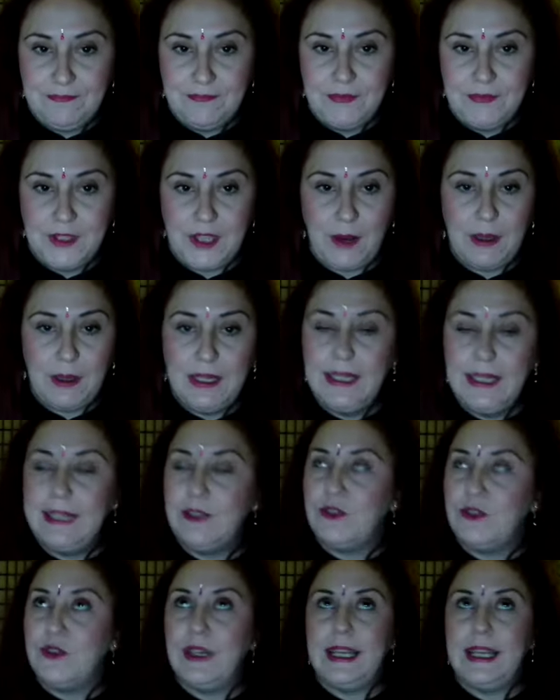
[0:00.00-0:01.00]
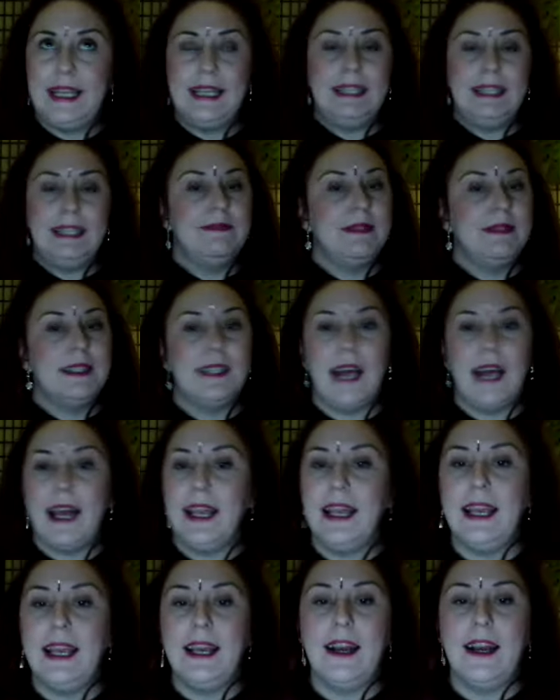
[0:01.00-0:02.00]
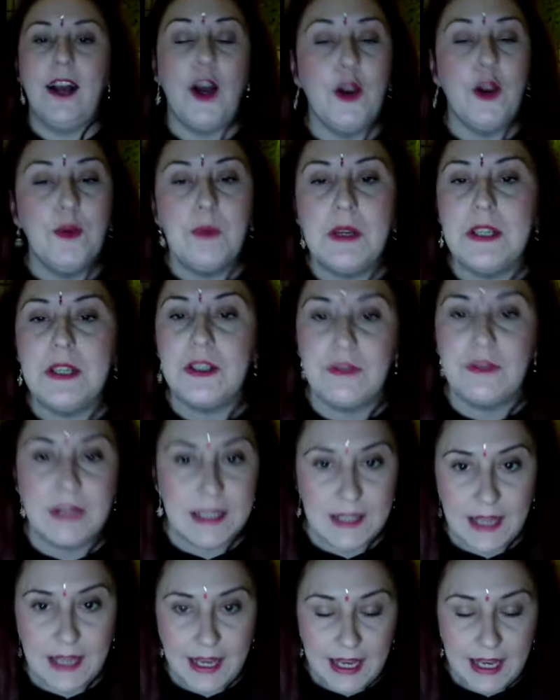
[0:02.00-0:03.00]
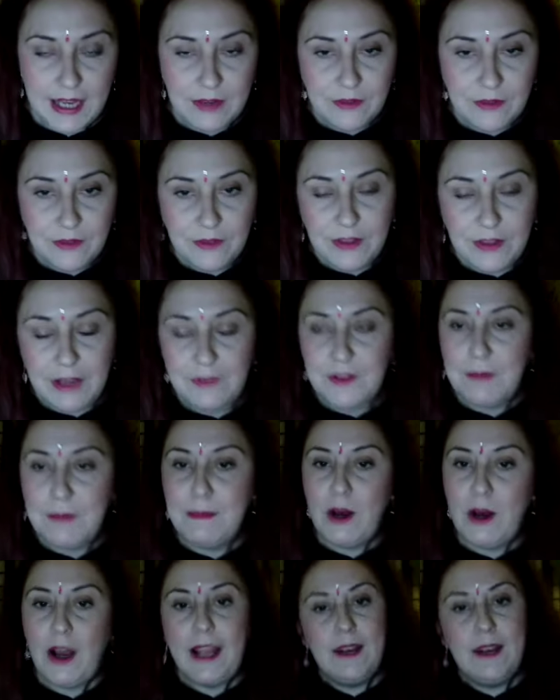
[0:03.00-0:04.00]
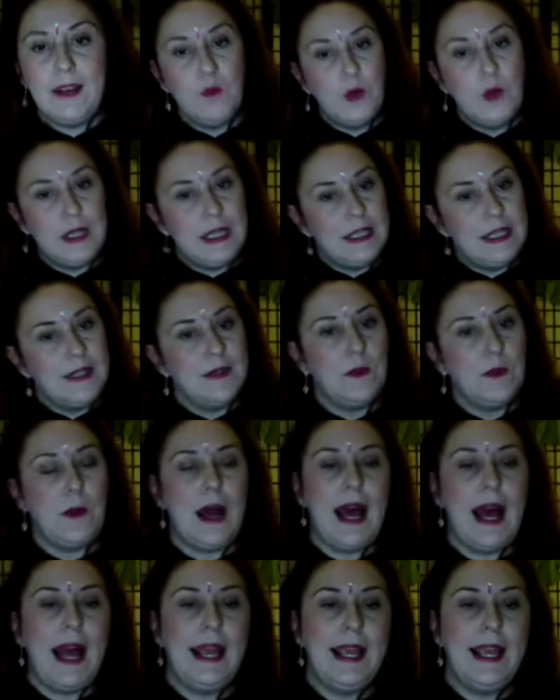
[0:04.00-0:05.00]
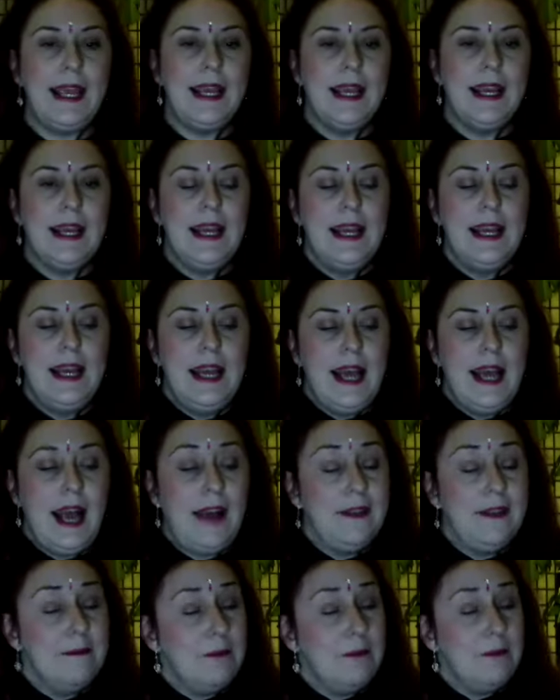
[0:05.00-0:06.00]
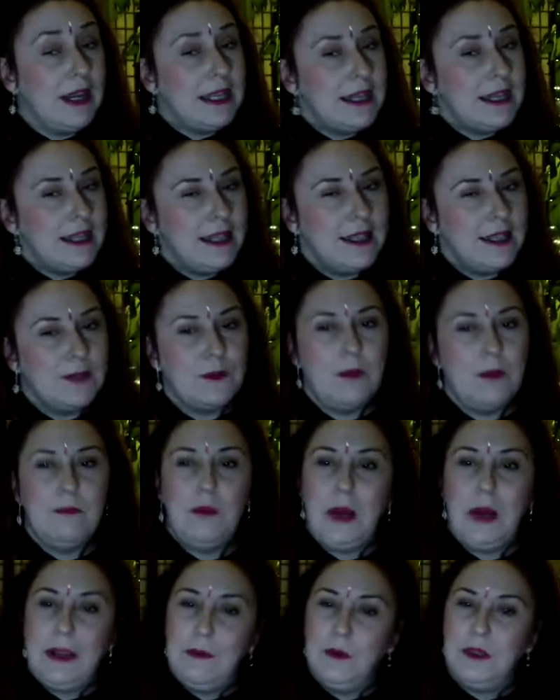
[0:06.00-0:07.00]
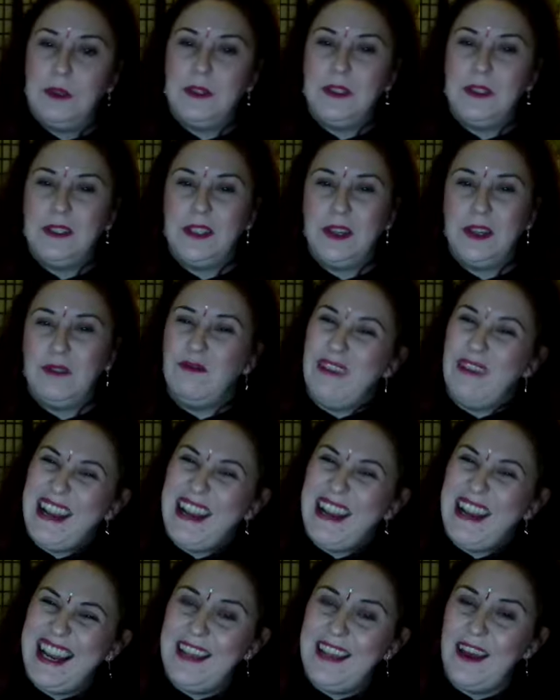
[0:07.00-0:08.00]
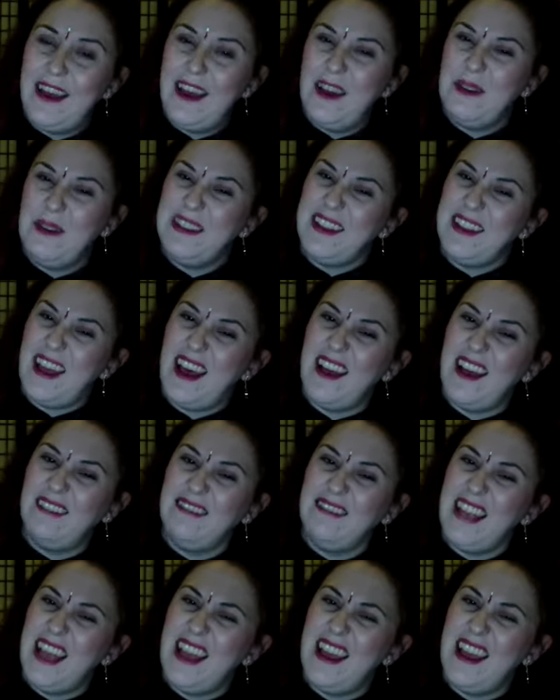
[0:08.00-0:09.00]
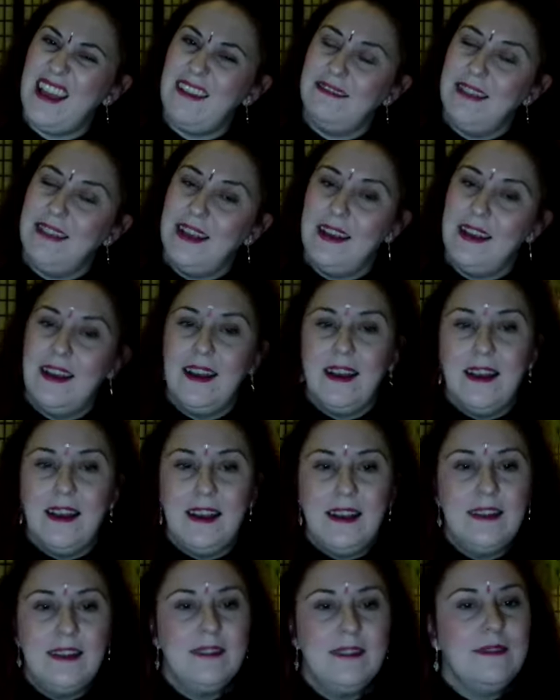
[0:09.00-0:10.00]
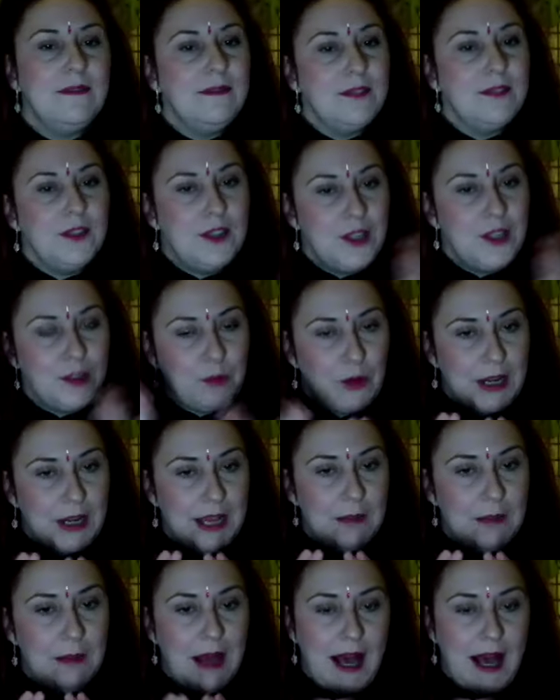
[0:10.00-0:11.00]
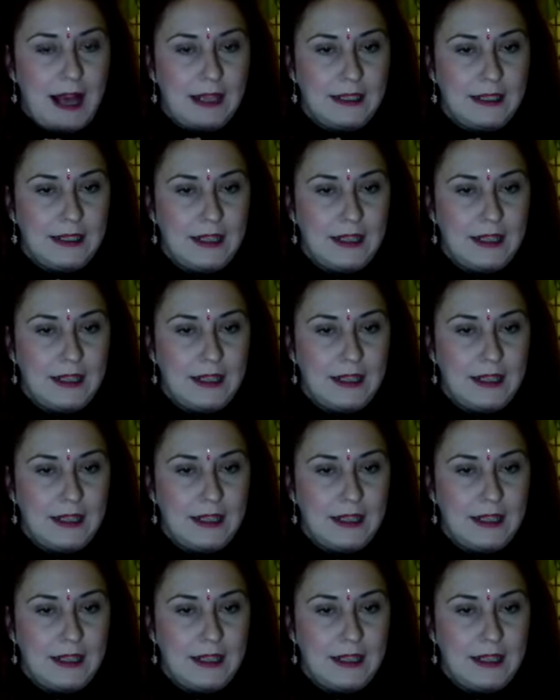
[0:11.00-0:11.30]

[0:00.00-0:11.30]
So literally sat here, open to receive. If the mind wanders away, and the mind in this one might wander to, really though, is that, yeah? Just bring it back.